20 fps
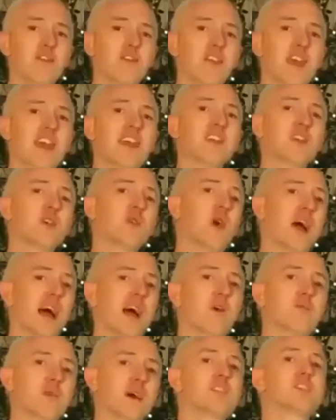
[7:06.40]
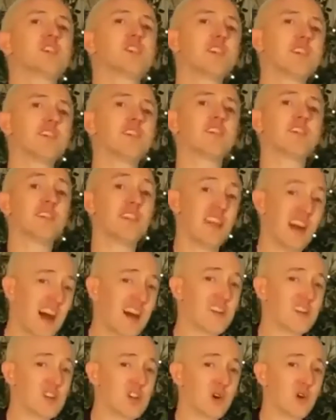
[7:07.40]
If they knew how much this is
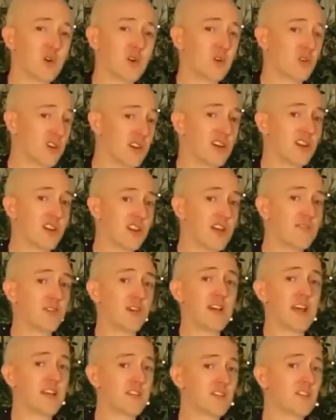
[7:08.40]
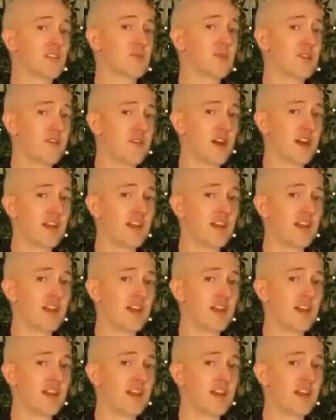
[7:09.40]
not a joke or a clever answer to be